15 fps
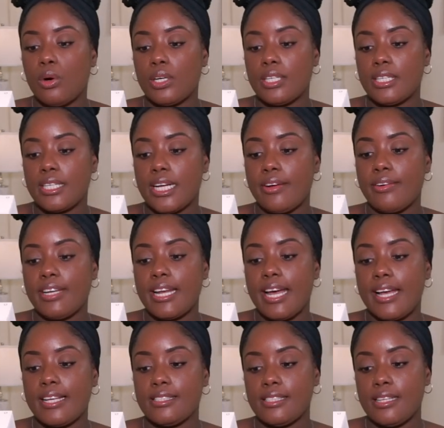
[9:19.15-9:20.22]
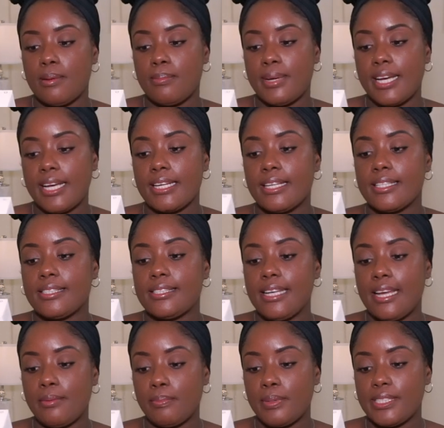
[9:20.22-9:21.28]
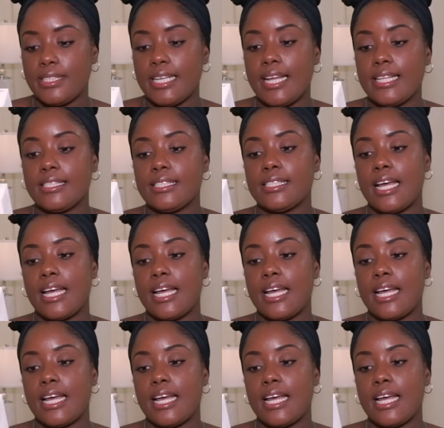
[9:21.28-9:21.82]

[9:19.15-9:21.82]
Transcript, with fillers: Ordinary Niacinamide 10%